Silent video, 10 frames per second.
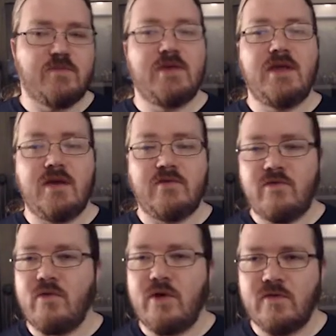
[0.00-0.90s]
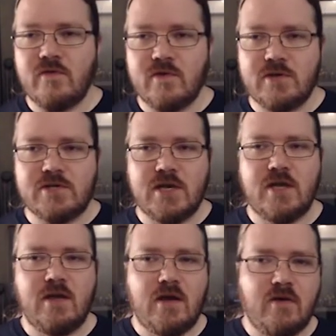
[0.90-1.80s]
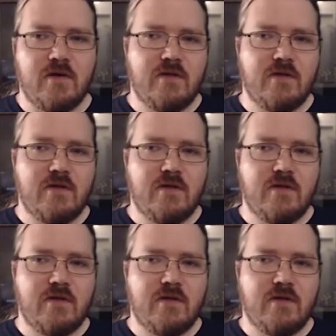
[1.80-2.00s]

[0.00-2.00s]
PDF if you're interested in checking it out,